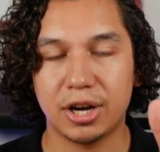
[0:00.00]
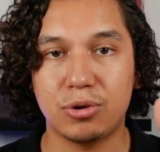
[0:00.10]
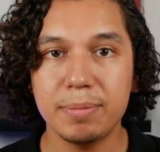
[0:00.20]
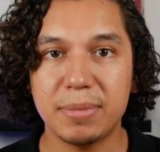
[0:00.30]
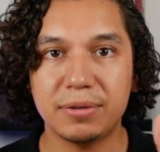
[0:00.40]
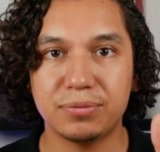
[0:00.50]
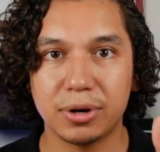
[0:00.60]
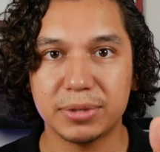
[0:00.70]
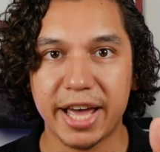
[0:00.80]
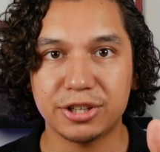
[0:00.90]
equipment
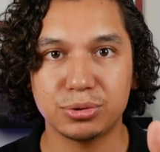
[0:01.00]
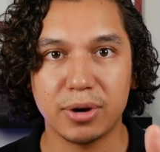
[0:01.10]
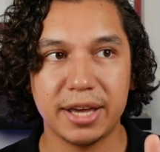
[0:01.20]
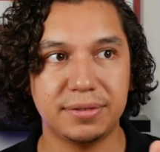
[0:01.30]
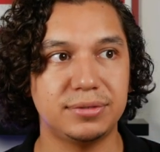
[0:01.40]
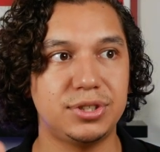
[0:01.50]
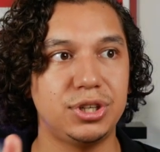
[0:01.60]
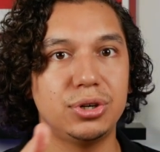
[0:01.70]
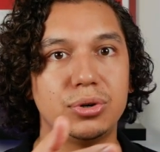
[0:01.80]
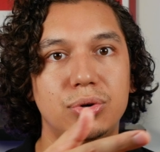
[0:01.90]
from Lashright
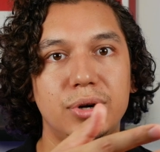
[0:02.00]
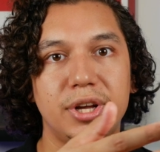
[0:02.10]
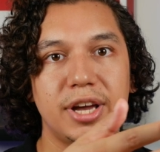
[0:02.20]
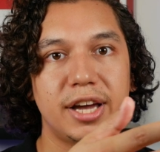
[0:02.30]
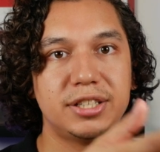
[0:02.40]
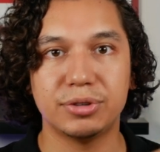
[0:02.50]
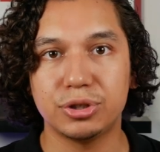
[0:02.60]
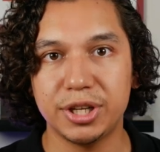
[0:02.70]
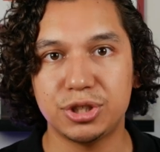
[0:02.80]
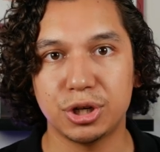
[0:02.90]
to a different
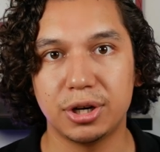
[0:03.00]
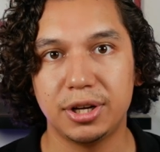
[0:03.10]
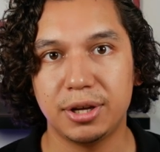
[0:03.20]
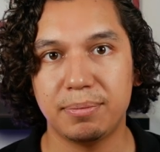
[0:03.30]
creature,